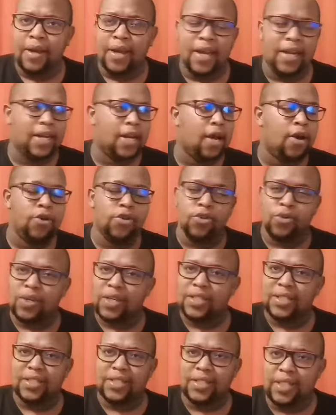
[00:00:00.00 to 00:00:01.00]
And now you
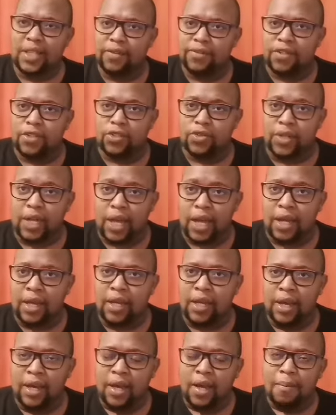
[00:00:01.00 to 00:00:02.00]
can see even
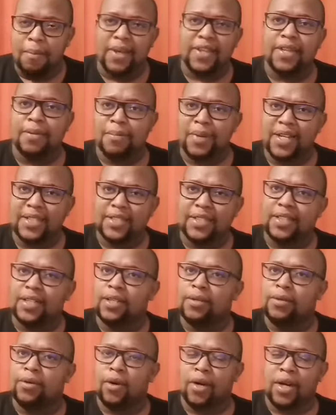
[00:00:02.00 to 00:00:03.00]
today,
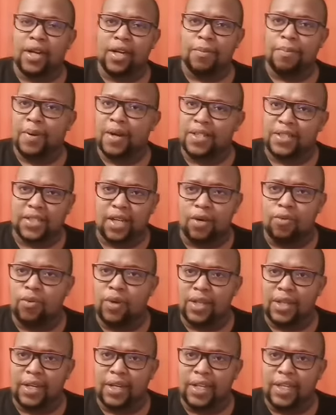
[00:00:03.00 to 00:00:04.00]
mathematically, Orlando Pirates can't
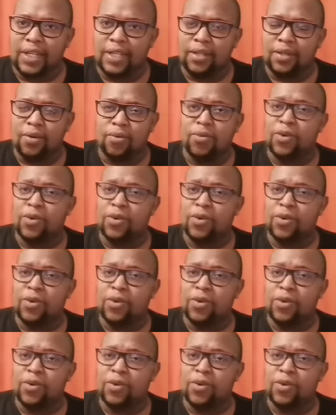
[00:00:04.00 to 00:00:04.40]
win the league.